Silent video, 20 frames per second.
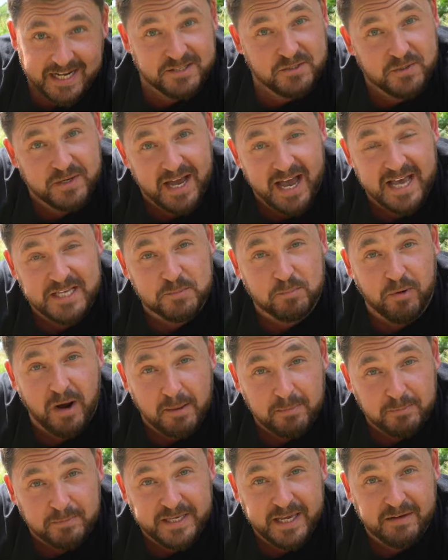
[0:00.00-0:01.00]
as you guys
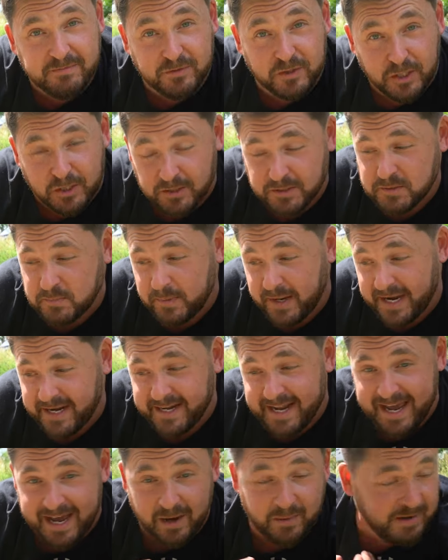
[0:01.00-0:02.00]
probably have learned by
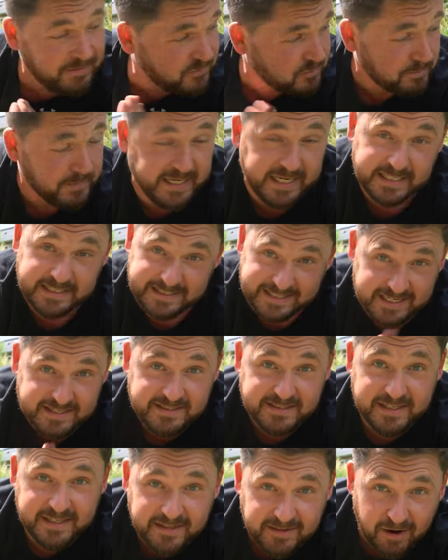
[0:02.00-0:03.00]
now after meeting
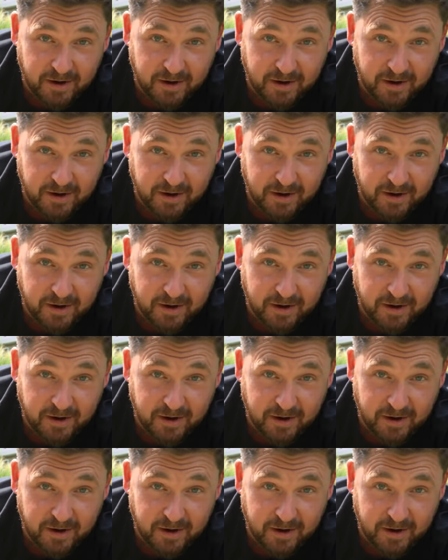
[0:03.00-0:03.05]
Dixie,